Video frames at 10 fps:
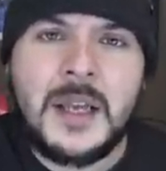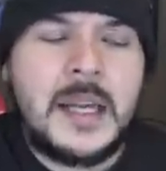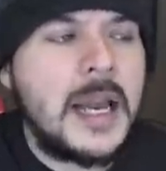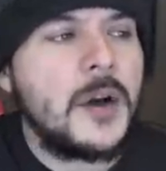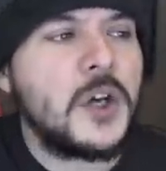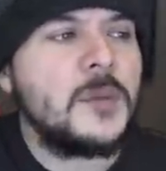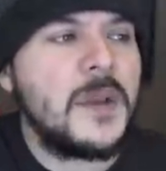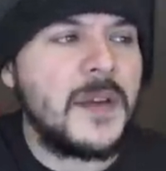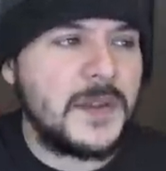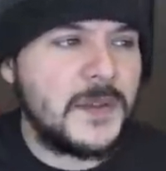Now, it could be
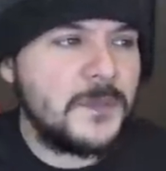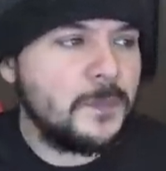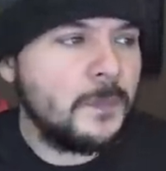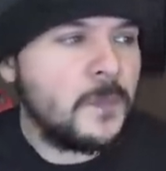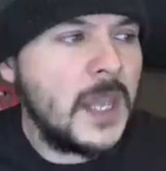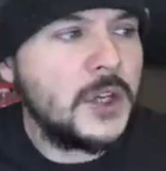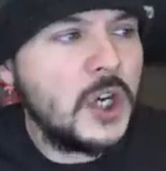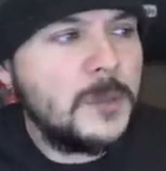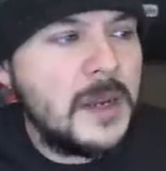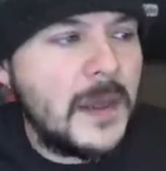this. It
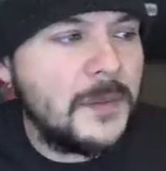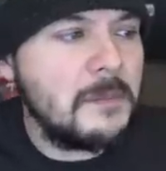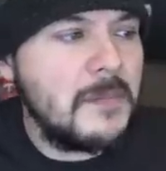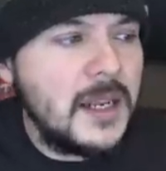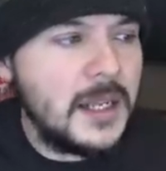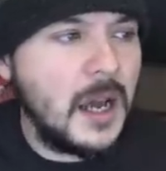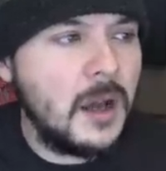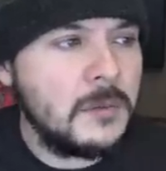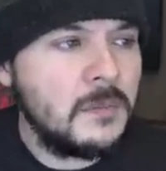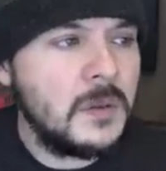could be that the media
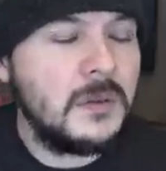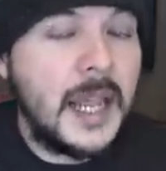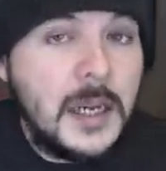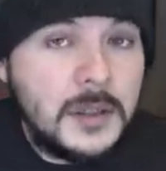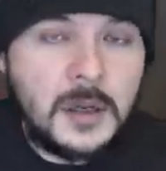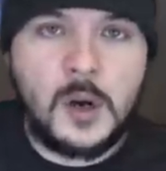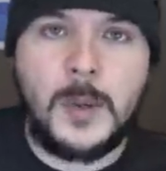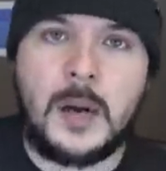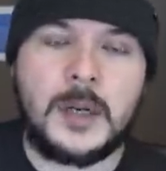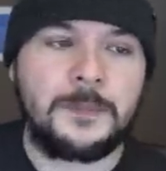liked
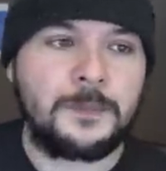Obama.